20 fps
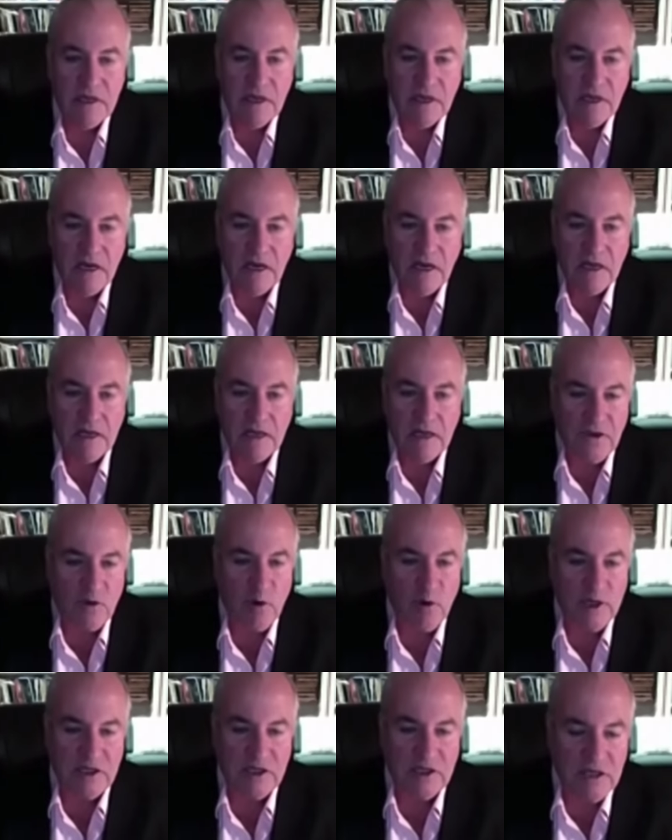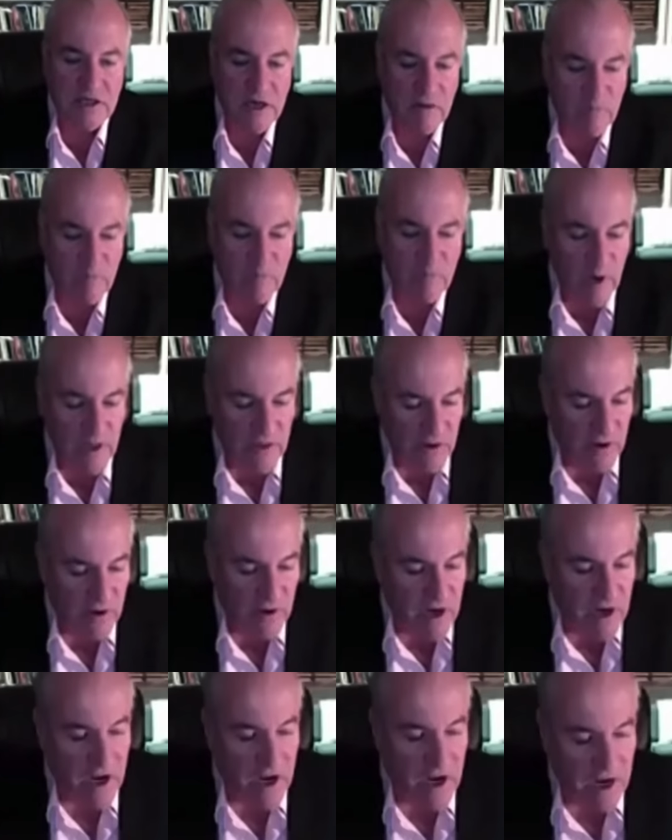the question of whether
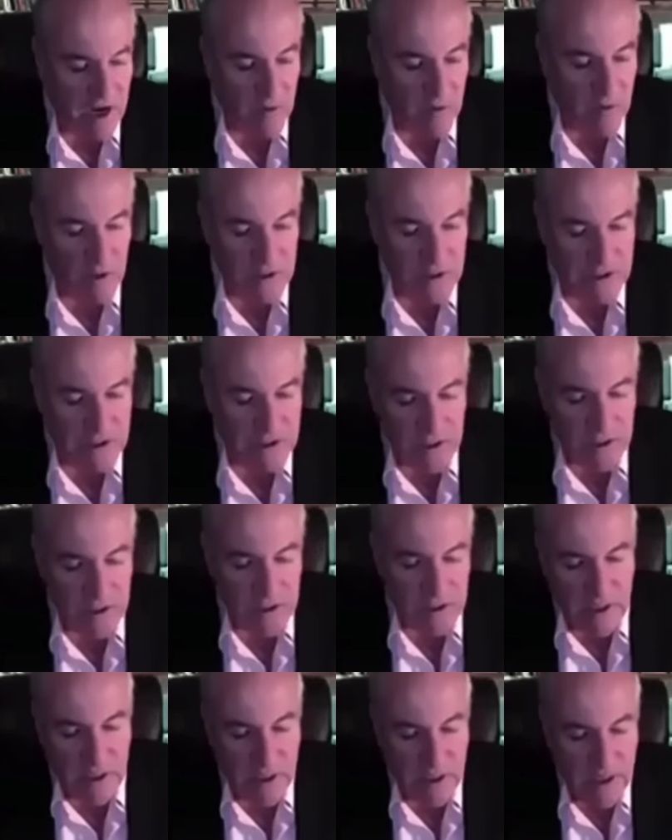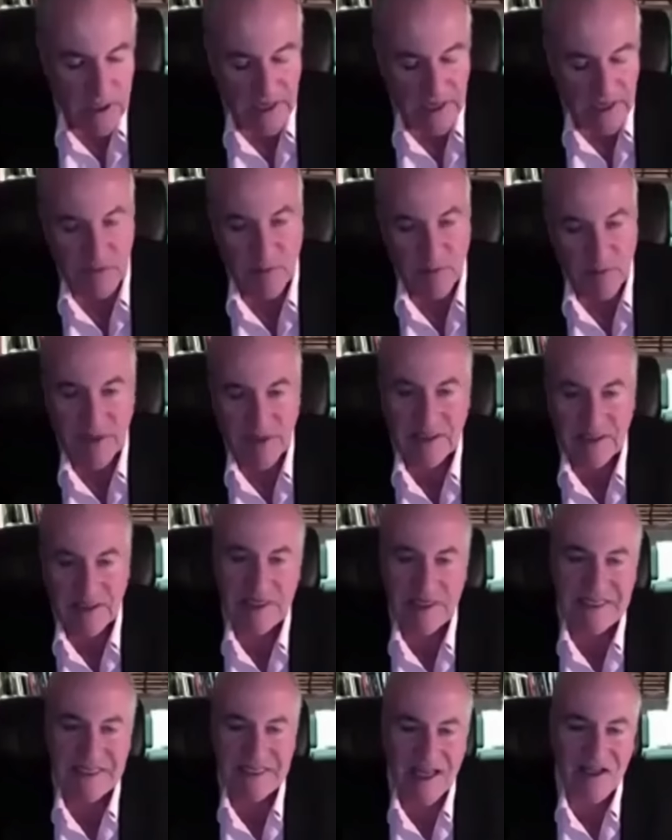Congress expressly
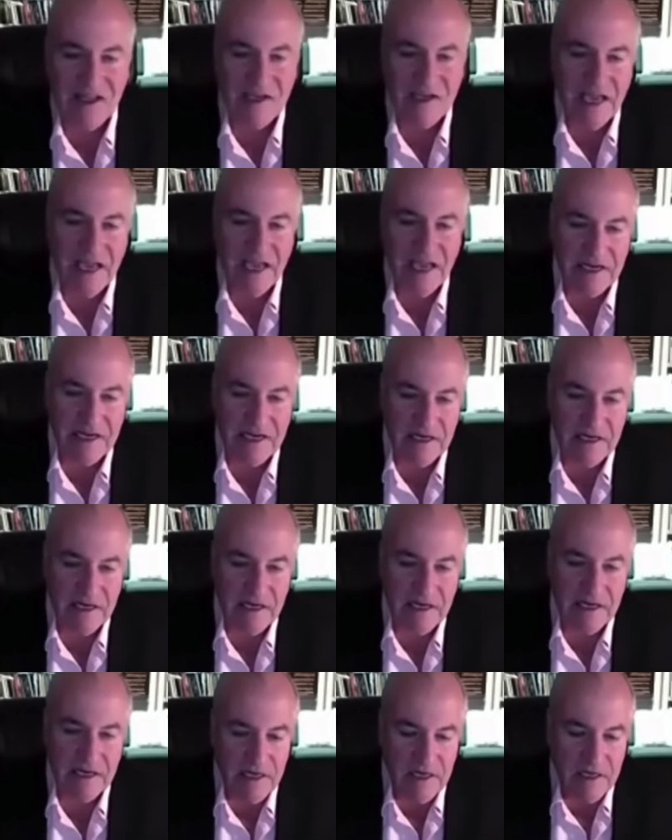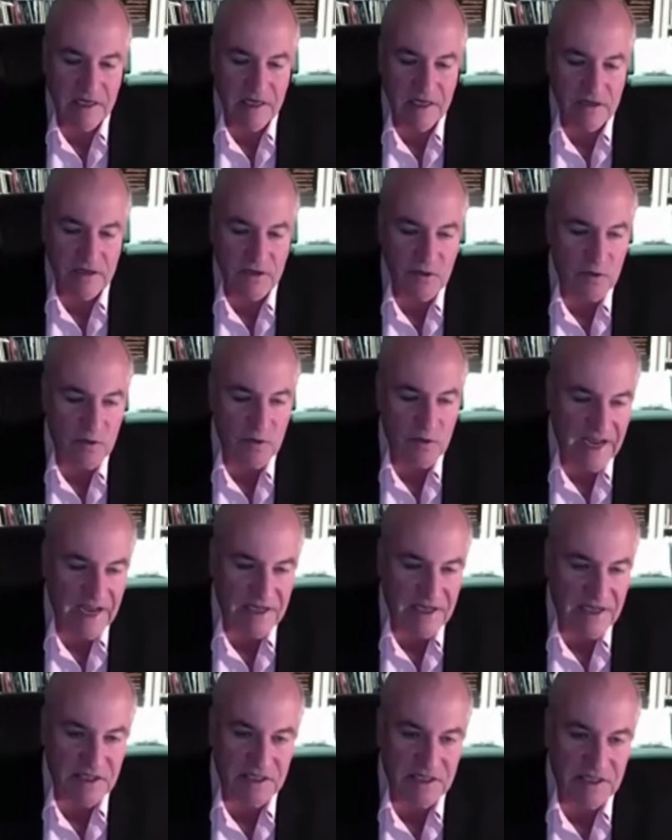delegated to an
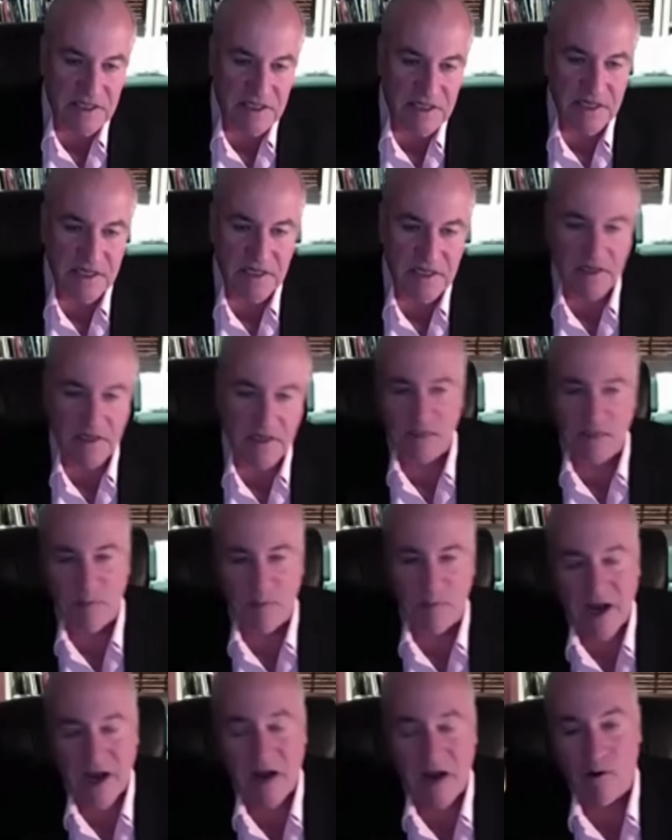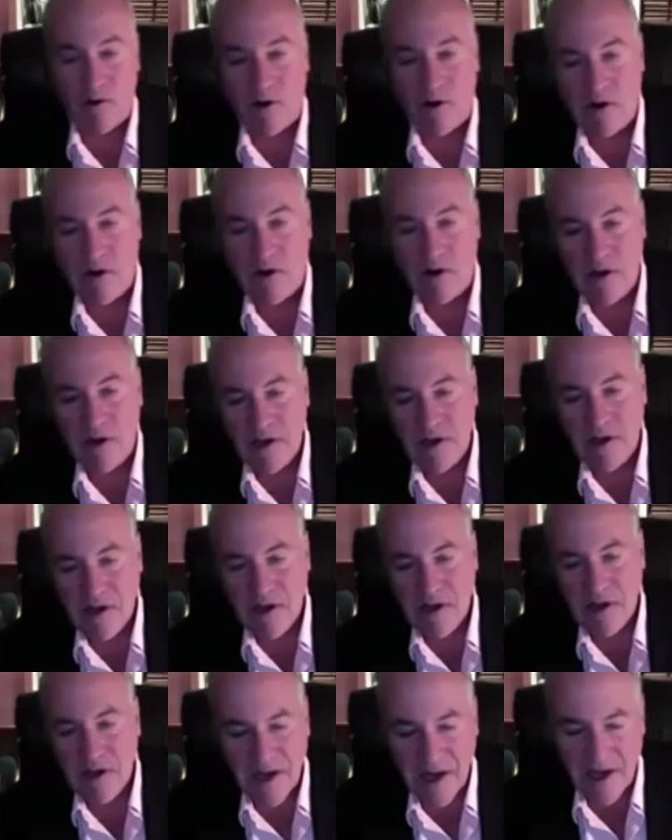agency this power.
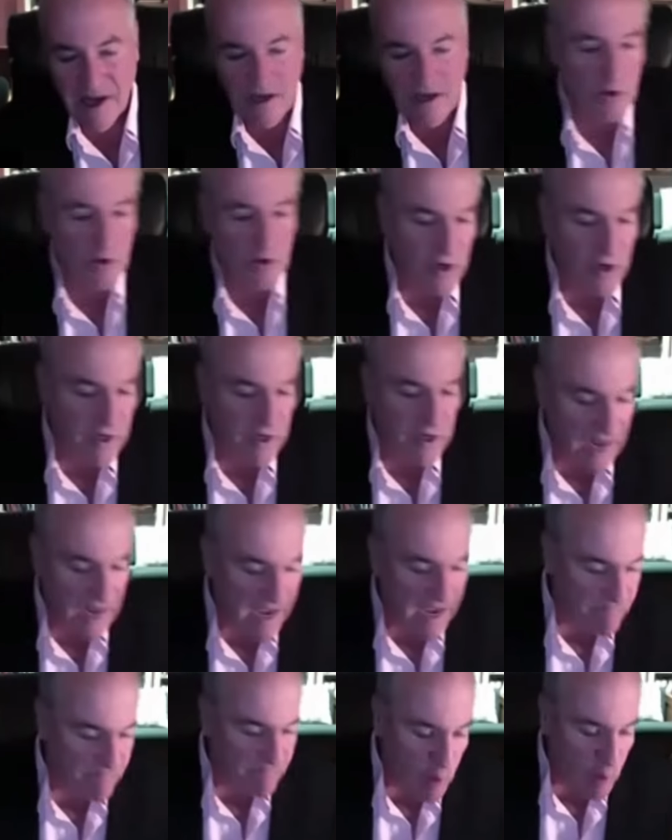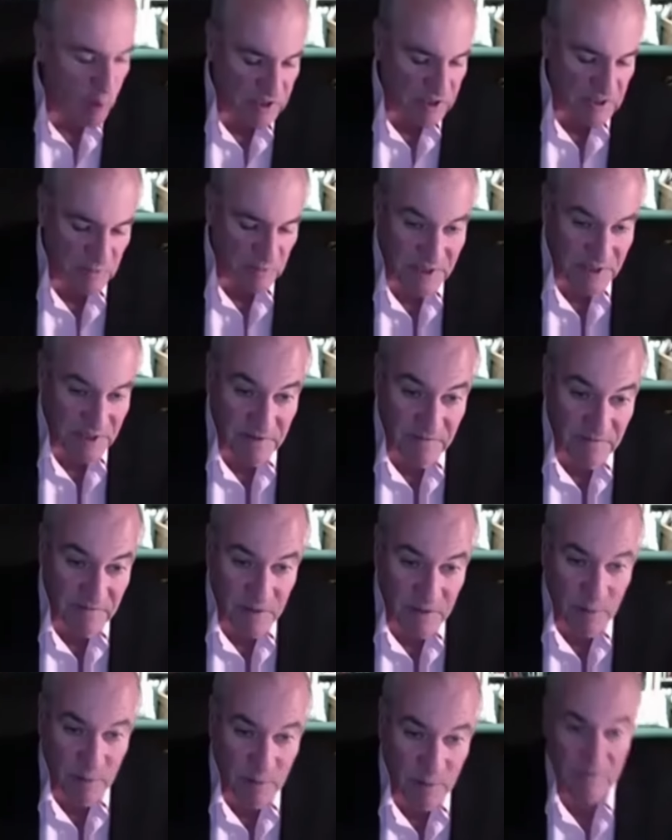And you couldn't have more
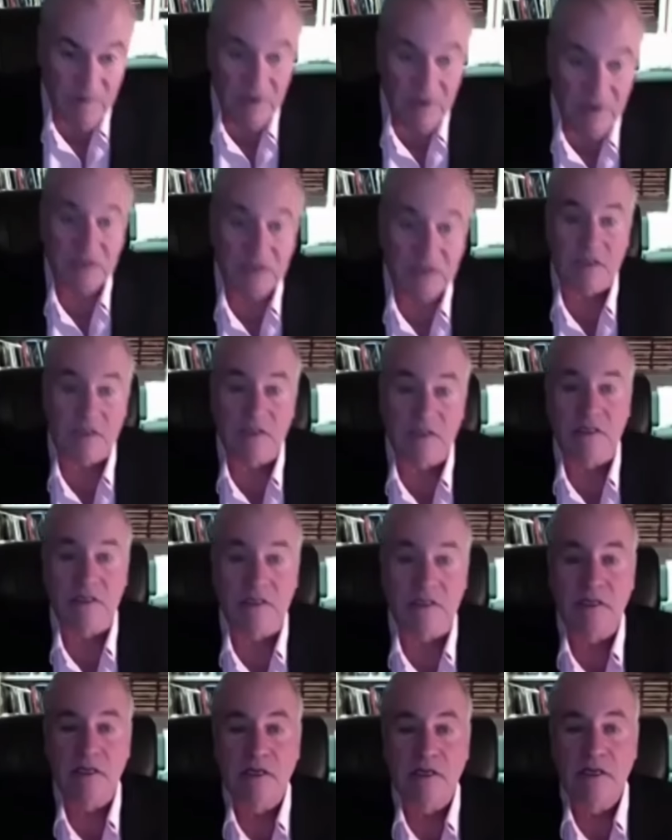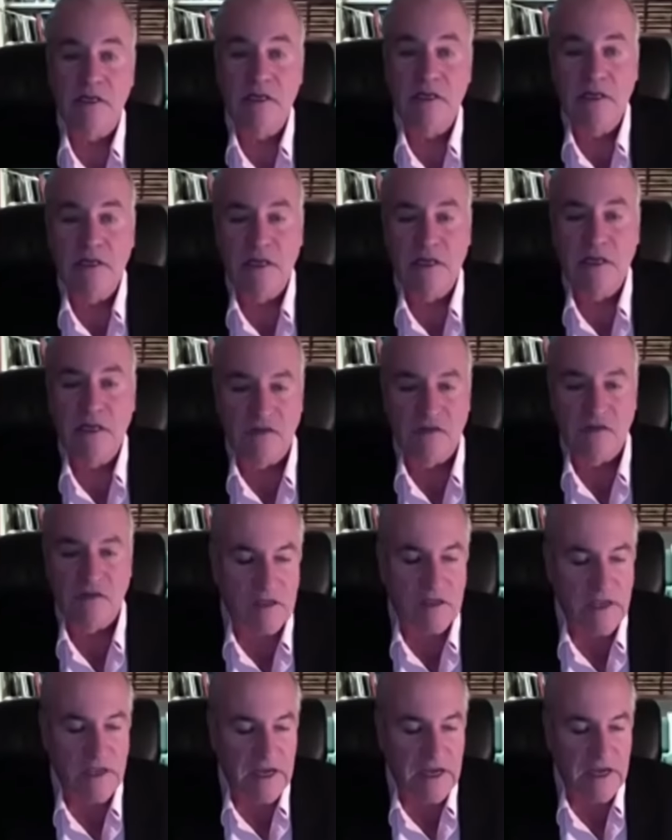specific provisions in the
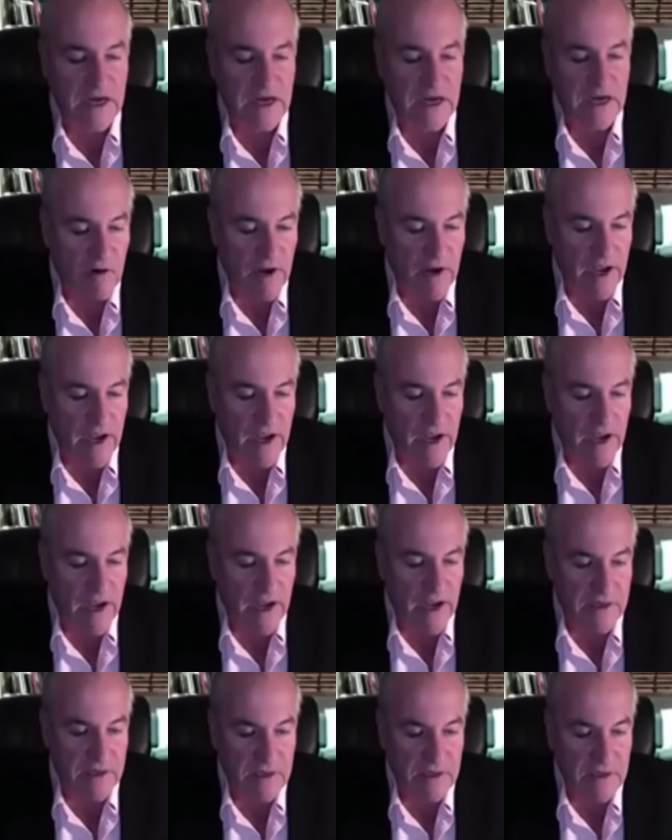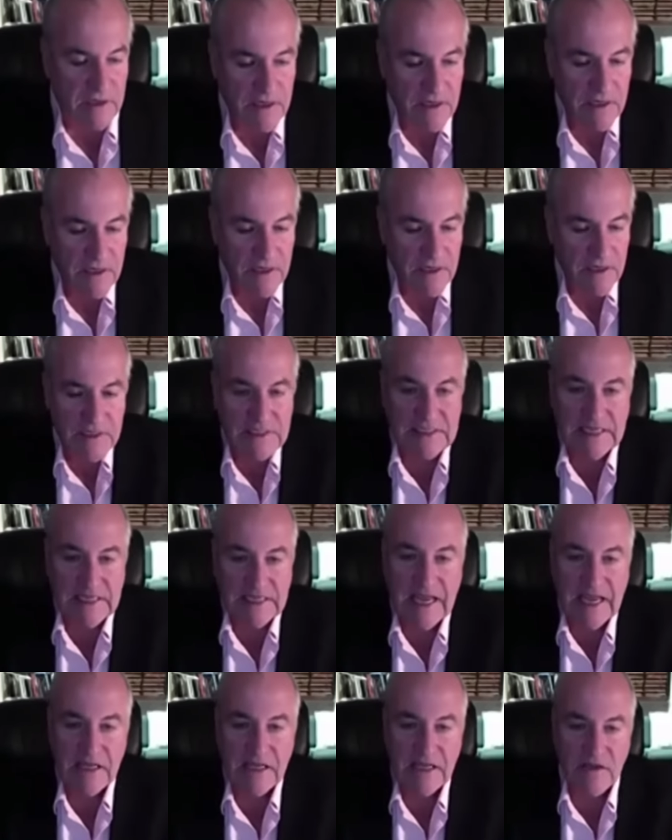Clean Air Act
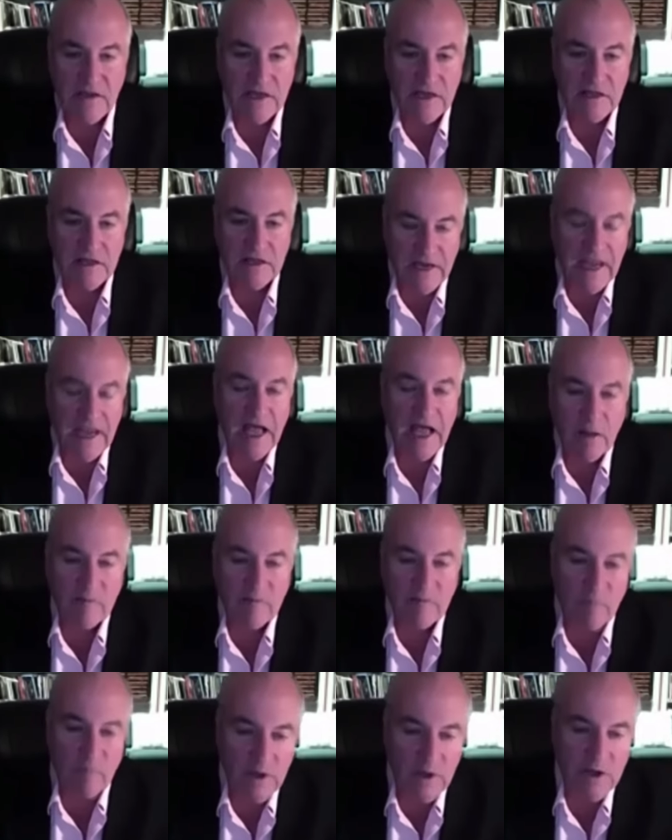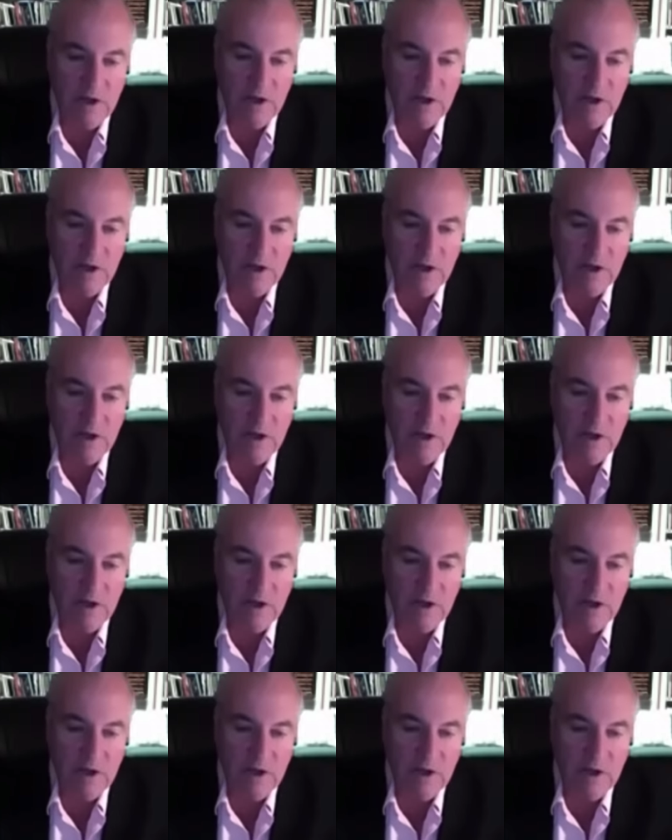saying that the California